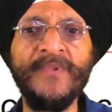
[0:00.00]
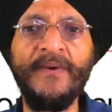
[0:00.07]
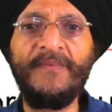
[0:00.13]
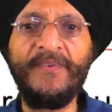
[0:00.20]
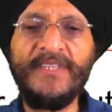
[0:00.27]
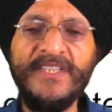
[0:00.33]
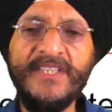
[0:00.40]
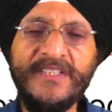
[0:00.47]

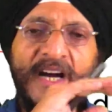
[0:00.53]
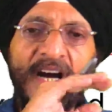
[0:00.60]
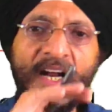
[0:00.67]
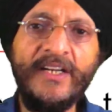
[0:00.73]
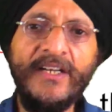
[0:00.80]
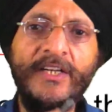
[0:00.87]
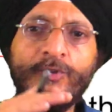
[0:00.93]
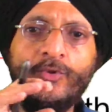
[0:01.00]
which is
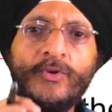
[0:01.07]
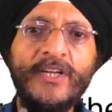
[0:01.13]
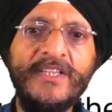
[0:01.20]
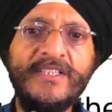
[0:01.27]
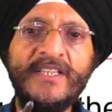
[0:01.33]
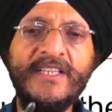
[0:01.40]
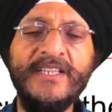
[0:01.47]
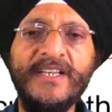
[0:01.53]

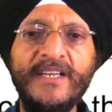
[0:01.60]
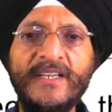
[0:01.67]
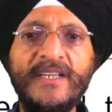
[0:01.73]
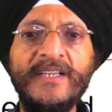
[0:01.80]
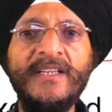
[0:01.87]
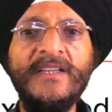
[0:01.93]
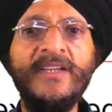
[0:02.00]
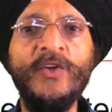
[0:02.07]
unauthorizedly
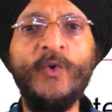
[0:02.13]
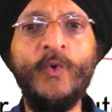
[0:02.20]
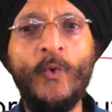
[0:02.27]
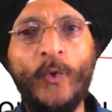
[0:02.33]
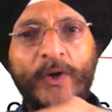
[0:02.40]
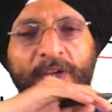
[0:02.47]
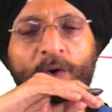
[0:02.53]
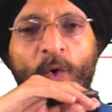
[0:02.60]

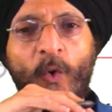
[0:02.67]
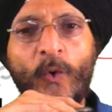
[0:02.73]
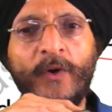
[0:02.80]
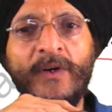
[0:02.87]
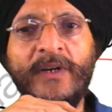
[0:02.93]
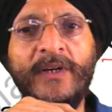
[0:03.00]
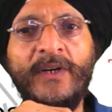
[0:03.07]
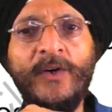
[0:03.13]
going on